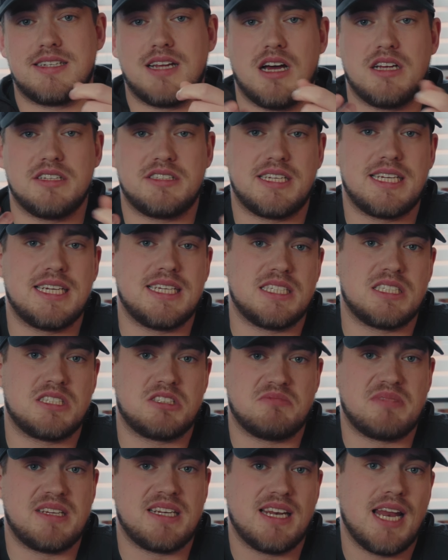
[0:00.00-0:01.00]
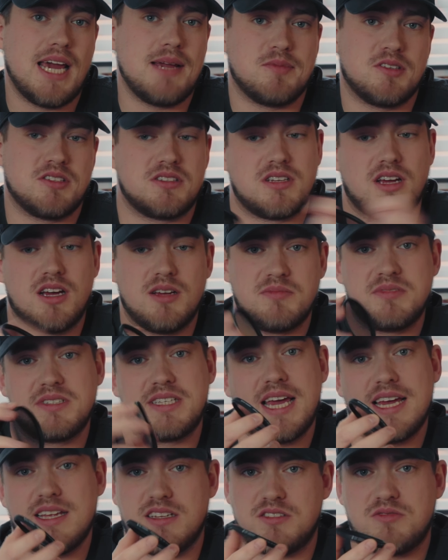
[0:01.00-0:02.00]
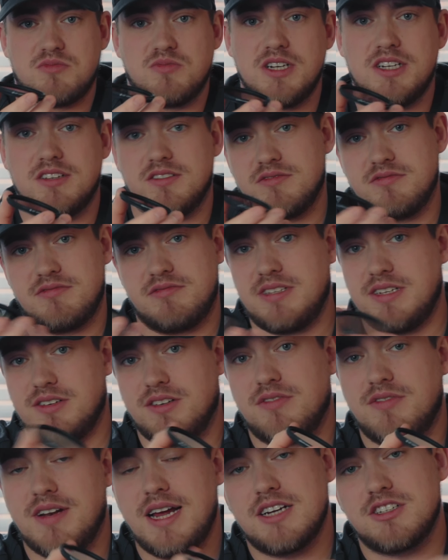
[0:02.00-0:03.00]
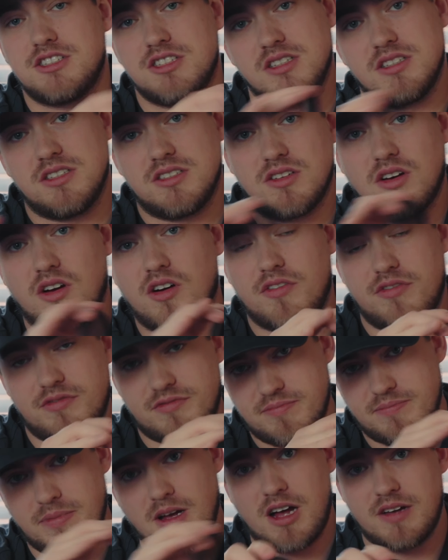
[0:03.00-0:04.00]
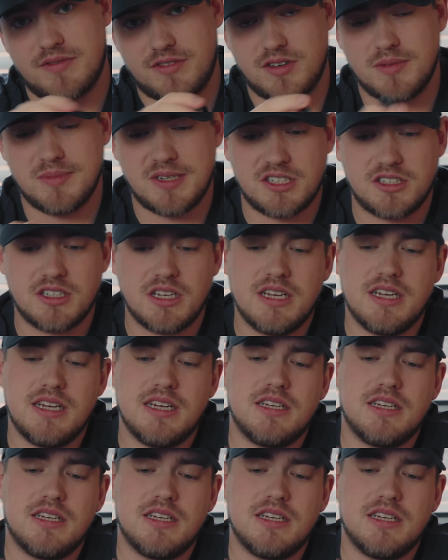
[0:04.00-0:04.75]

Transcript: does is, in layman's terms, gets rid of the reflections off part of your image.